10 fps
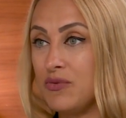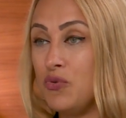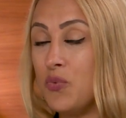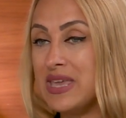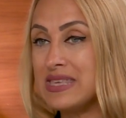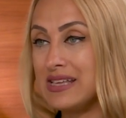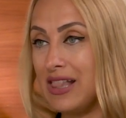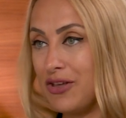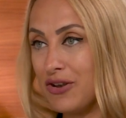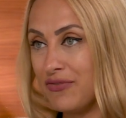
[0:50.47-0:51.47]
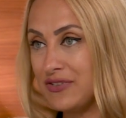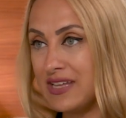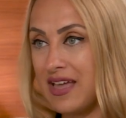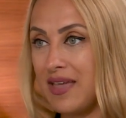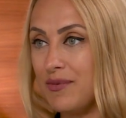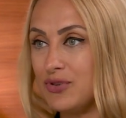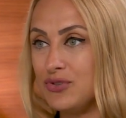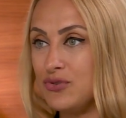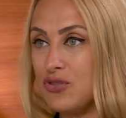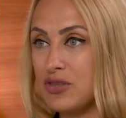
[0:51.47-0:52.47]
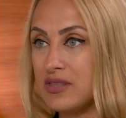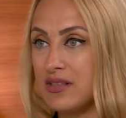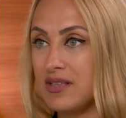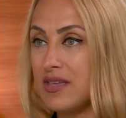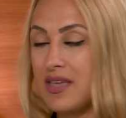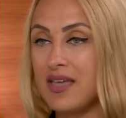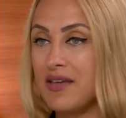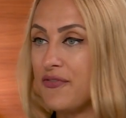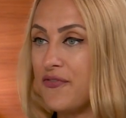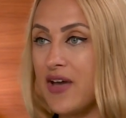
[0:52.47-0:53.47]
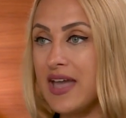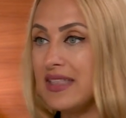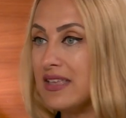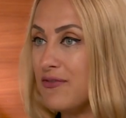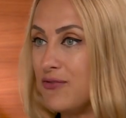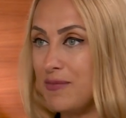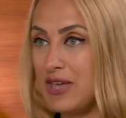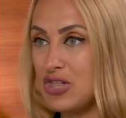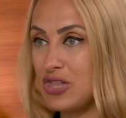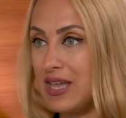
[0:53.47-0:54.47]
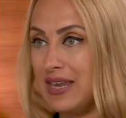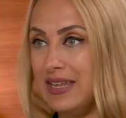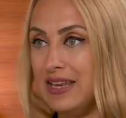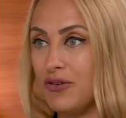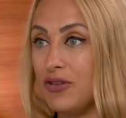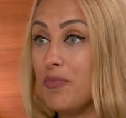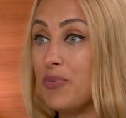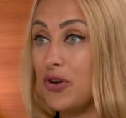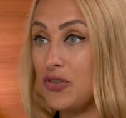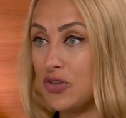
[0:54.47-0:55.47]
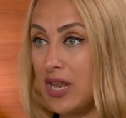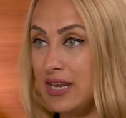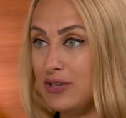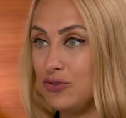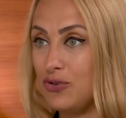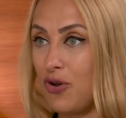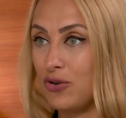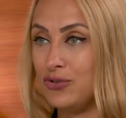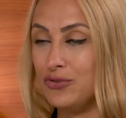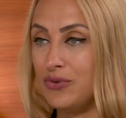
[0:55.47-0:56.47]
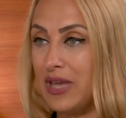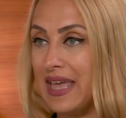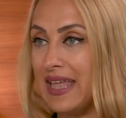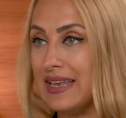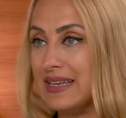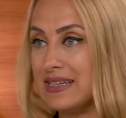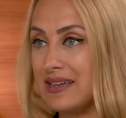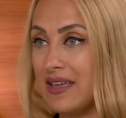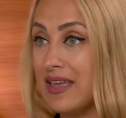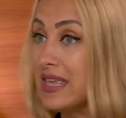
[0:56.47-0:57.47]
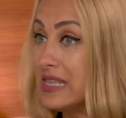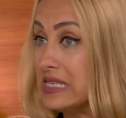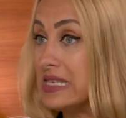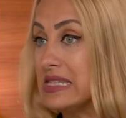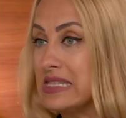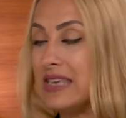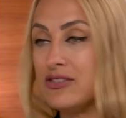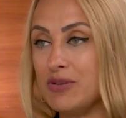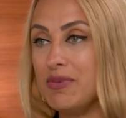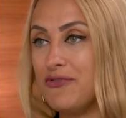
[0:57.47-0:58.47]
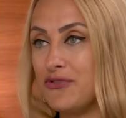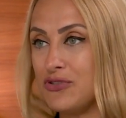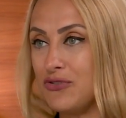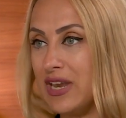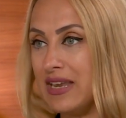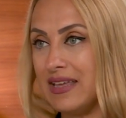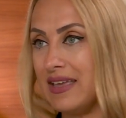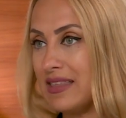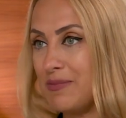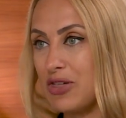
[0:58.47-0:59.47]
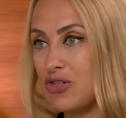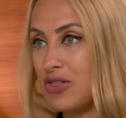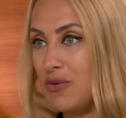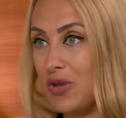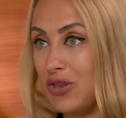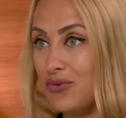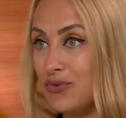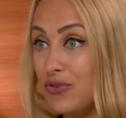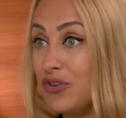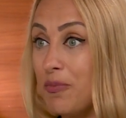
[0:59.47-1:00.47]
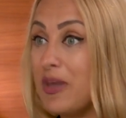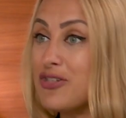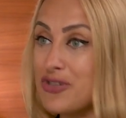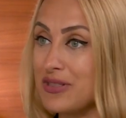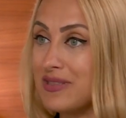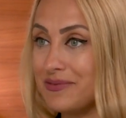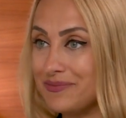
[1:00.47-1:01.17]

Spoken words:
We waste a lot of time to just find the information I need or the person I need to talk to. And this is extremely frustrating, especially when you treat patients.